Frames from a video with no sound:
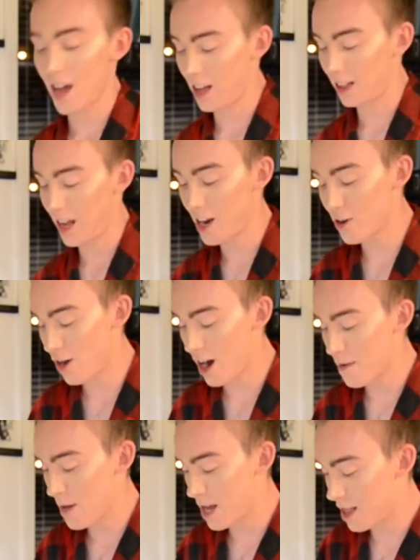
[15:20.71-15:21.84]
And later on
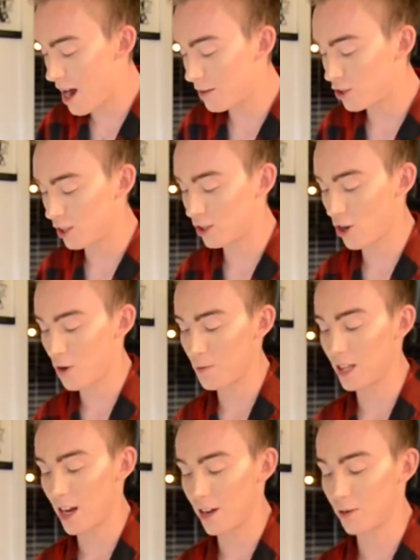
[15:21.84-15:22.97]
in my life, she told me
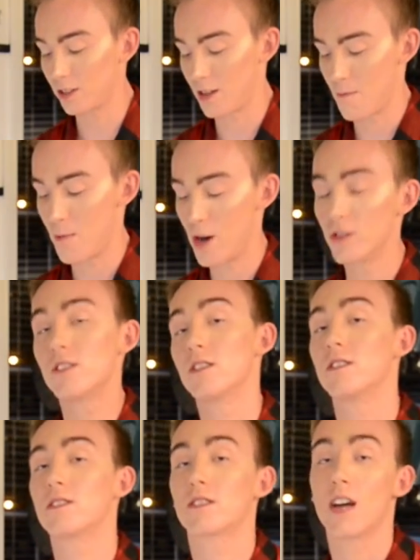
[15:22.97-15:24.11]
that it was the most
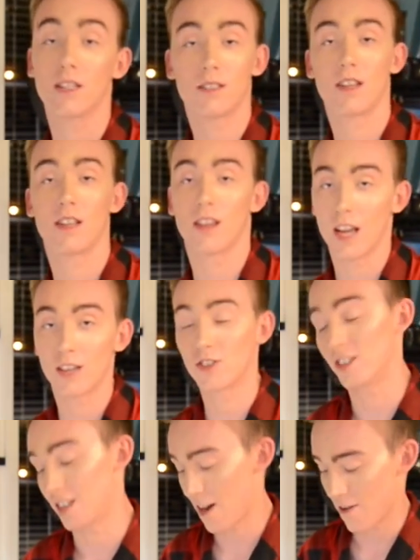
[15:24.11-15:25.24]
disgusting thing
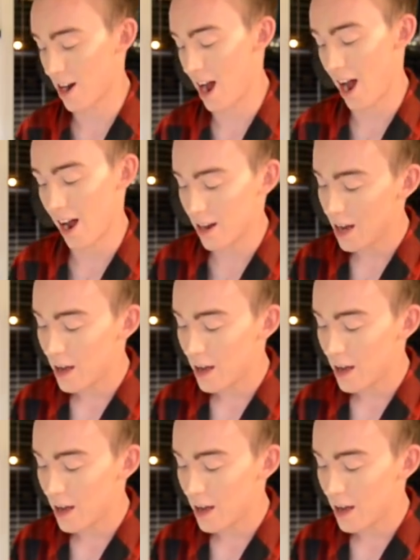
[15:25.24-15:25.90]
she's ever had.